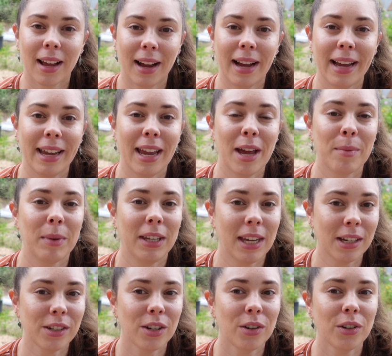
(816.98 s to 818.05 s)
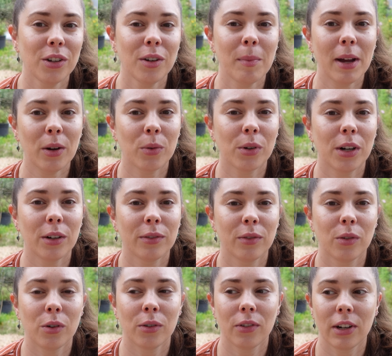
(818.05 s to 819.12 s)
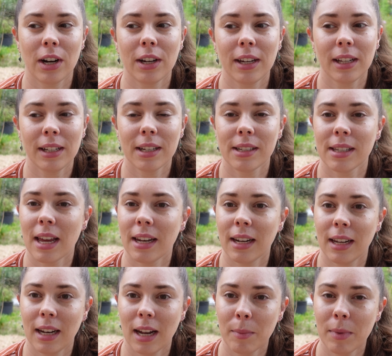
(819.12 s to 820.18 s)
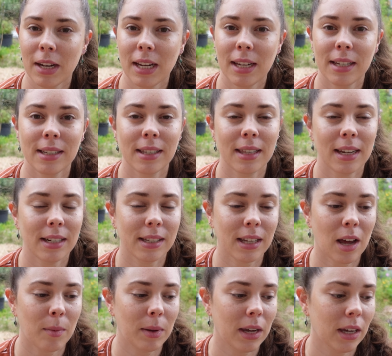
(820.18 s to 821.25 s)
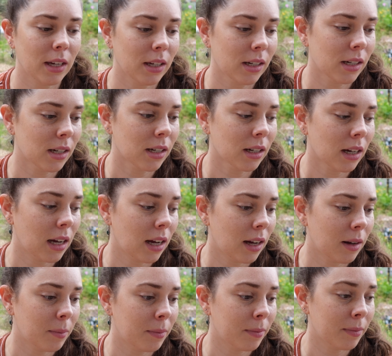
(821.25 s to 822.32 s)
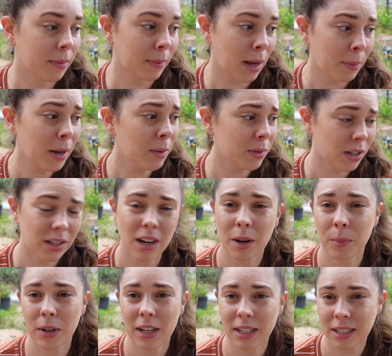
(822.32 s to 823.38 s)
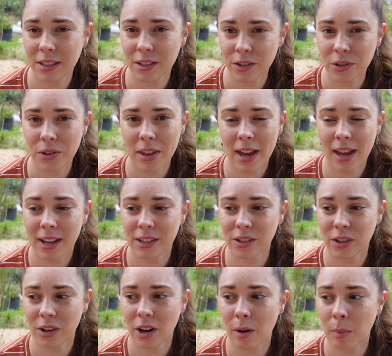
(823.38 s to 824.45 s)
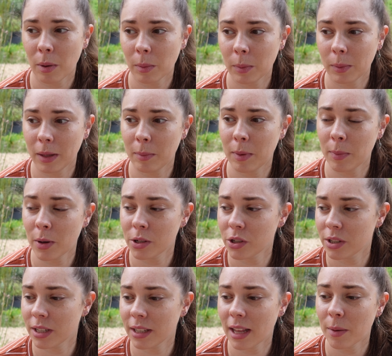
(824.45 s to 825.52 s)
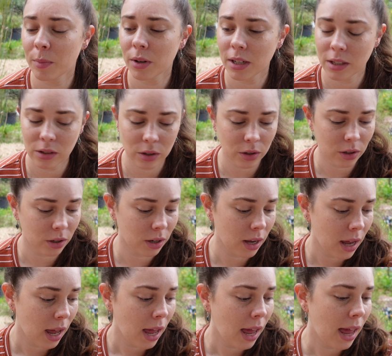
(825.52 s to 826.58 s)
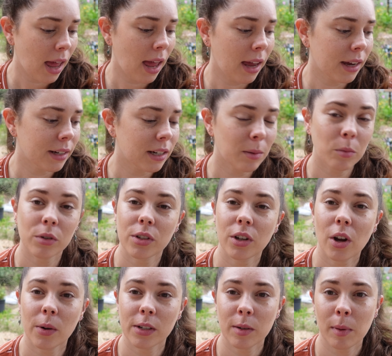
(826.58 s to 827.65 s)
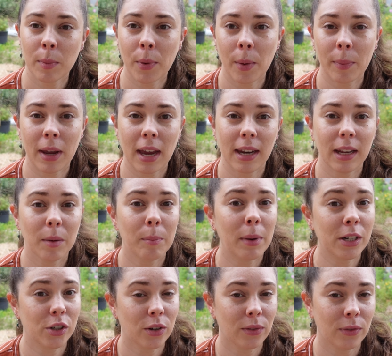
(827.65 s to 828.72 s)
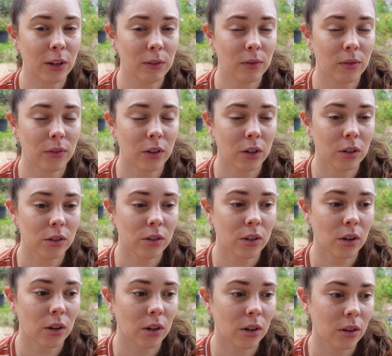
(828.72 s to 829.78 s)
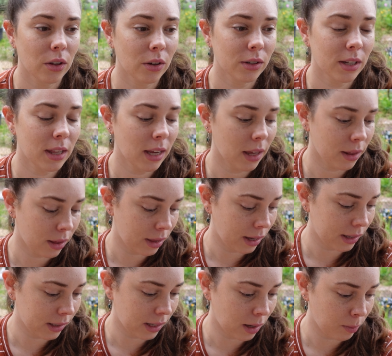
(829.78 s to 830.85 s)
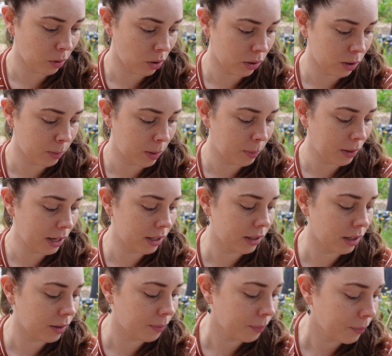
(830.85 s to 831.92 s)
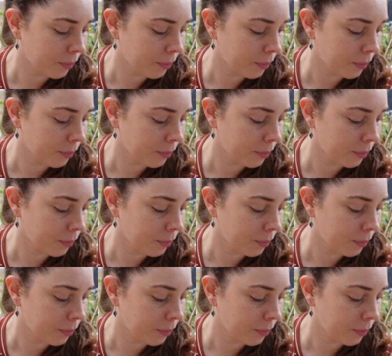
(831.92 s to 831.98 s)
I am yet to do my order for ranunculus and anemones. That is coming up to the time when I need to do that, so I'll probably be purchasing that pretty soon. And I'm also going to be propagating a bunch of feverfew, so those are the other things that I'm going to be planting.